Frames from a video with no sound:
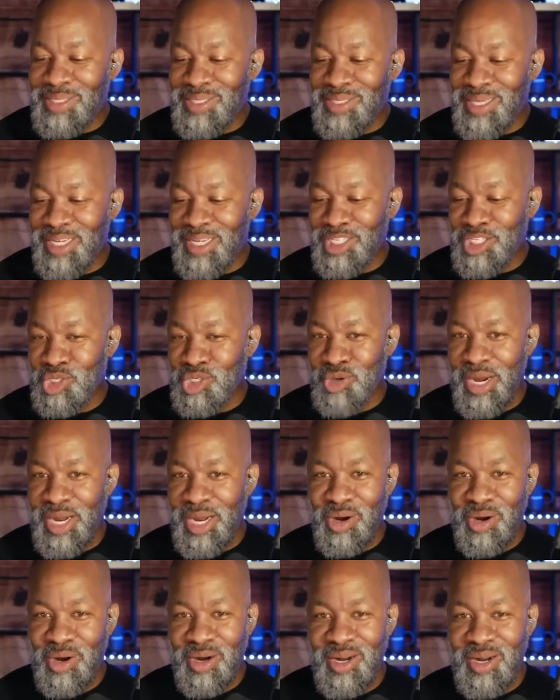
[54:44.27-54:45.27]
Mexican,
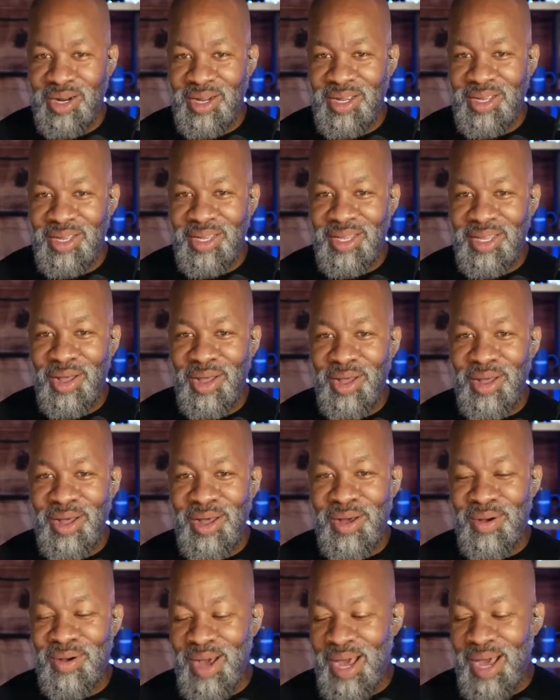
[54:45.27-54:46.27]
Striker.
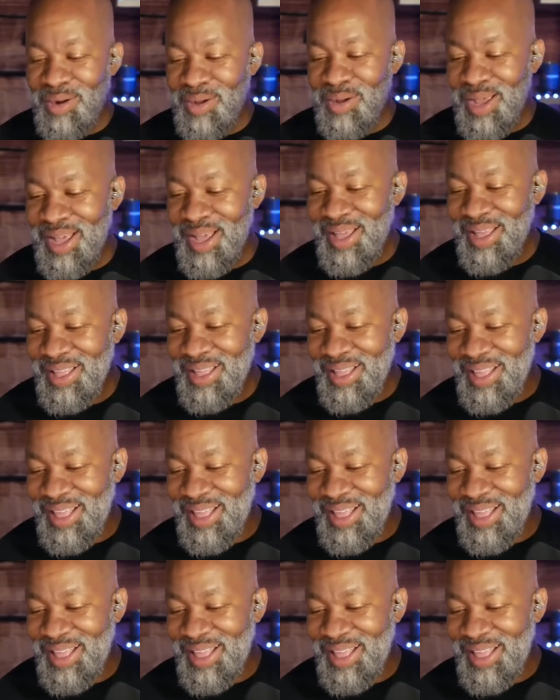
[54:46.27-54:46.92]
Oh, I don't.